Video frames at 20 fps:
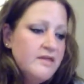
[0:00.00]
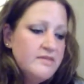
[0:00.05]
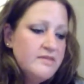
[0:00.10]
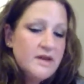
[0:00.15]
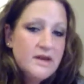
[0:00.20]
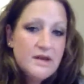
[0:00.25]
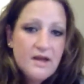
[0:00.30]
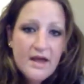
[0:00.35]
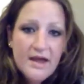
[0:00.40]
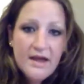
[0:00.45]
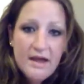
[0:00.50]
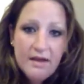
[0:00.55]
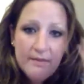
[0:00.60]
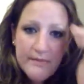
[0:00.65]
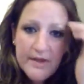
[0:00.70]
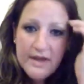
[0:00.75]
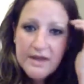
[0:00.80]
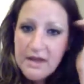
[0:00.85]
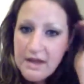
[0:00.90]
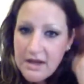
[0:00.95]
Then um,
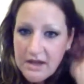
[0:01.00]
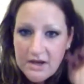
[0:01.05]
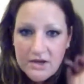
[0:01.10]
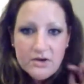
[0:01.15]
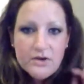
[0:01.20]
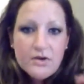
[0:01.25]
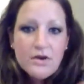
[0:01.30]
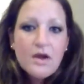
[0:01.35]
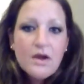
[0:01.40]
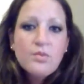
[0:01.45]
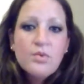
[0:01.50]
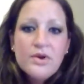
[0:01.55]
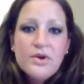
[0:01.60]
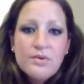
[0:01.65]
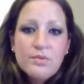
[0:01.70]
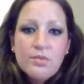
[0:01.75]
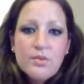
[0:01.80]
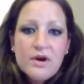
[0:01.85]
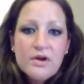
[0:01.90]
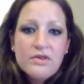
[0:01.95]
again, I
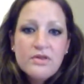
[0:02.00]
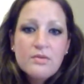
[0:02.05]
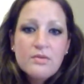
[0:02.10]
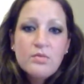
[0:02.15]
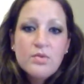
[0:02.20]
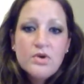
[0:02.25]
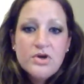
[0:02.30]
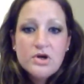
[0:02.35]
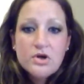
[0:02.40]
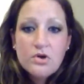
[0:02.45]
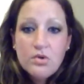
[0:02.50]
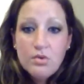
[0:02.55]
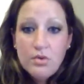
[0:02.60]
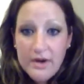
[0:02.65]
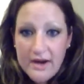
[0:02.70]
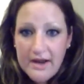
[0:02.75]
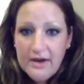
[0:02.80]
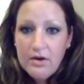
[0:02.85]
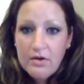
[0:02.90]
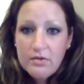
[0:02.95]
wouldn't wear them when you're
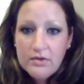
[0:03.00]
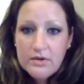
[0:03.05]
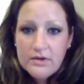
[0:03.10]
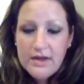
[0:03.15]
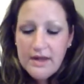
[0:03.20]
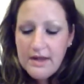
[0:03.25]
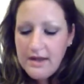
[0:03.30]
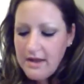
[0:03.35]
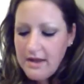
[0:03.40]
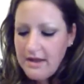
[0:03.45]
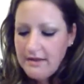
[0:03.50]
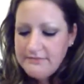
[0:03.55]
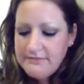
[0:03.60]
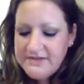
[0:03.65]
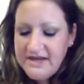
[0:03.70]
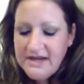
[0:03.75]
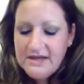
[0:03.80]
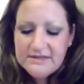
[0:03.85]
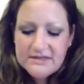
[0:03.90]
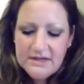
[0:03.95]
going out um,
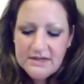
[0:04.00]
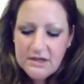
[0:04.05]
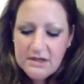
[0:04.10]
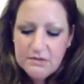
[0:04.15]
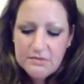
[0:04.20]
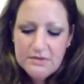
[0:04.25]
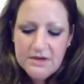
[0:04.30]
dancing or